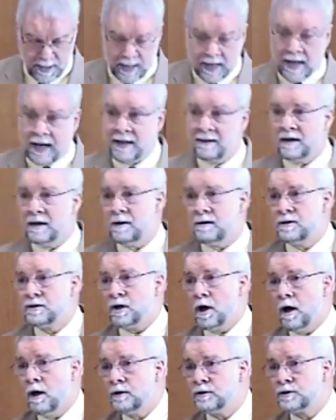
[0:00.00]
And there's
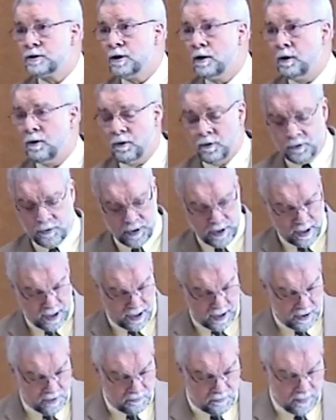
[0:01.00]
also
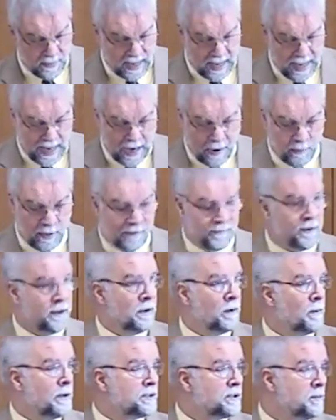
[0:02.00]
the however you
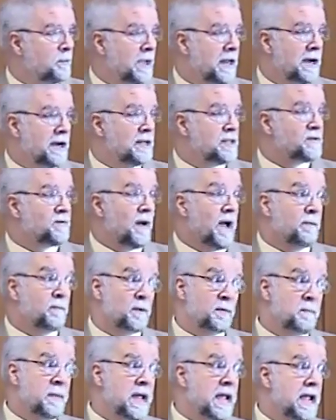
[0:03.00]
want to read it is fine
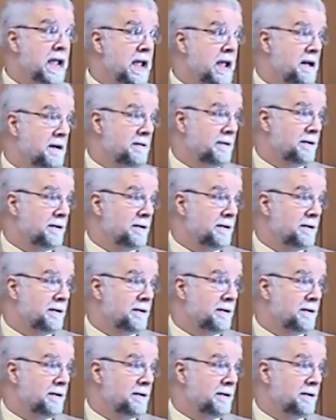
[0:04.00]
with me